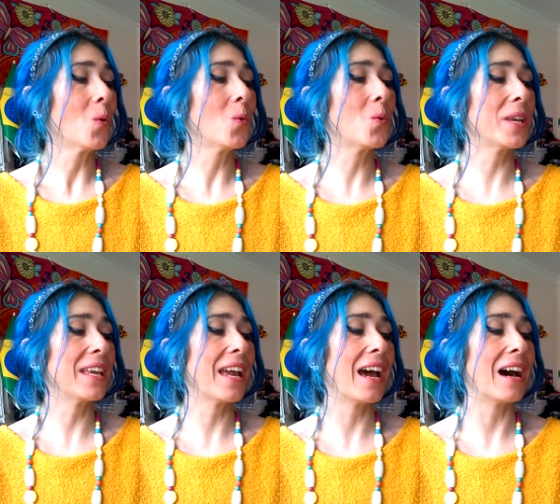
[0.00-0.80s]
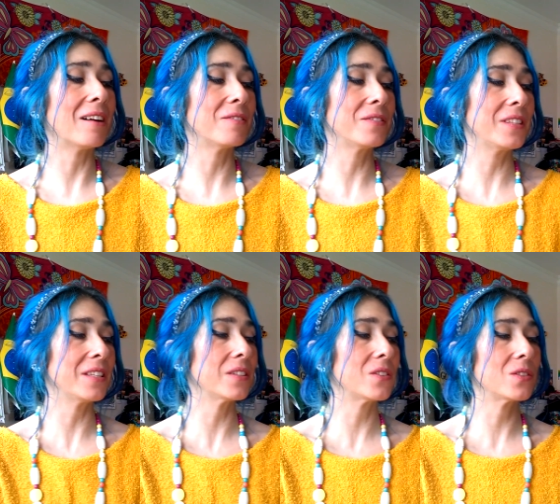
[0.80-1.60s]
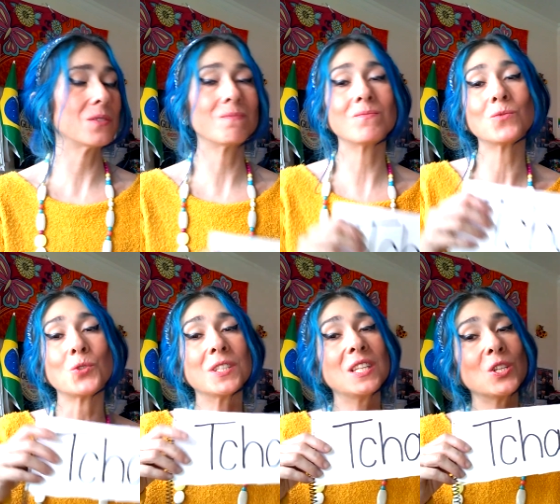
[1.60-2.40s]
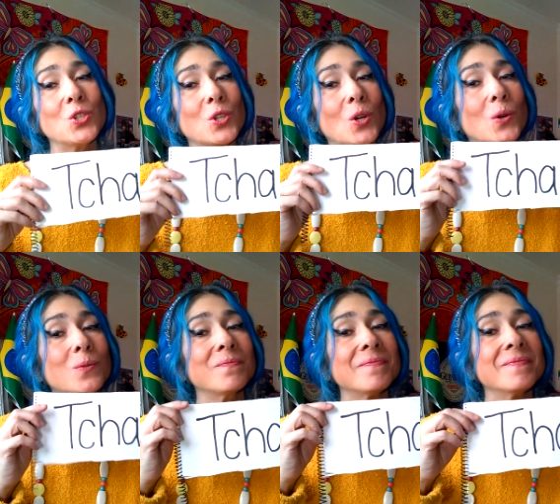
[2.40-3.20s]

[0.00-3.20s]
we have this traditional,